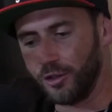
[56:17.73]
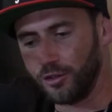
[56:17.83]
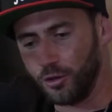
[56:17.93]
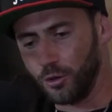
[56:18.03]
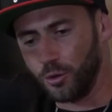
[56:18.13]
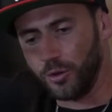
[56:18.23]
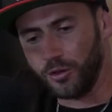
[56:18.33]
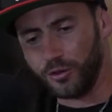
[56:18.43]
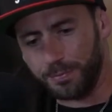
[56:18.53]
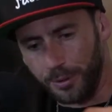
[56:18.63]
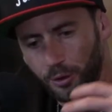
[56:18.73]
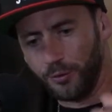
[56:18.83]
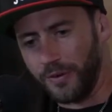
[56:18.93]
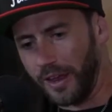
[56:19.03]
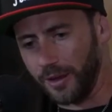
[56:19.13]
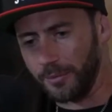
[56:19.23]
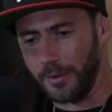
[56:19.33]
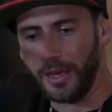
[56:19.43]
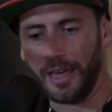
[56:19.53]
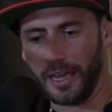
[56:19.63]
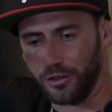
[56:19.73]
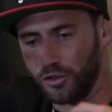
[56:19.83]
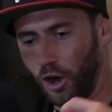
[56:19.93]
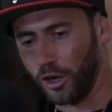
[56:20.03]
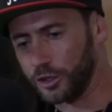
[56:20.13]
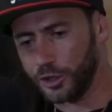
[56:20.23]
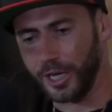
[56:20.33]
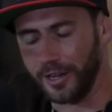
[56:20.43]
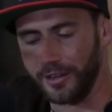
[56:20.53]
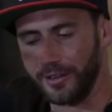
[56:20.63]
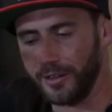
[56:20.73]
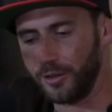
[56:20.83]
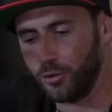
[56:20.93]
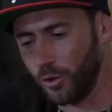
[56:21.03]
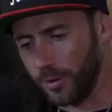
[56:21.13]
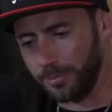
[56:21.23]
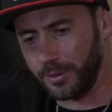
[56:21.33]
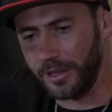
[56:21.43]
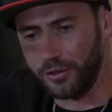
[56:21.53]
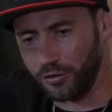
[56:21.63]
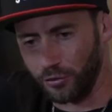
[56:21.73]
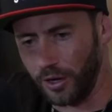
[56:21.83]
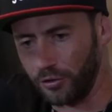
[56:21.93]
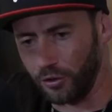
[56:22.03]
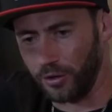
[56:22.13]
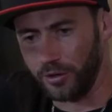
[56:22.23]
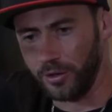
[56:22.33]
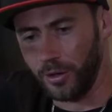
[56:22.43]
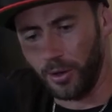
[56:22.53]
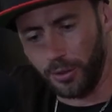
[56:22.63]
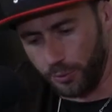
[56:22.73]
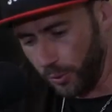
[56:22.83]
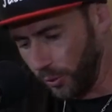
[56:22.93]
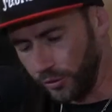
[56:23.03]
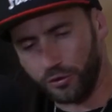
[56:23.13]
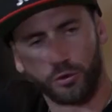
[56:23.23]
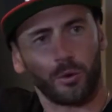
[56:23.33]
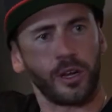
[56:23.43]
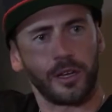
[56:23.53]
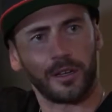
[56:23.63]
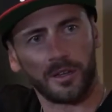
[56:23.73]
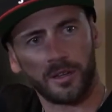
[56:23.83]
to spew venom and talk shit to a complete stranger through a screen,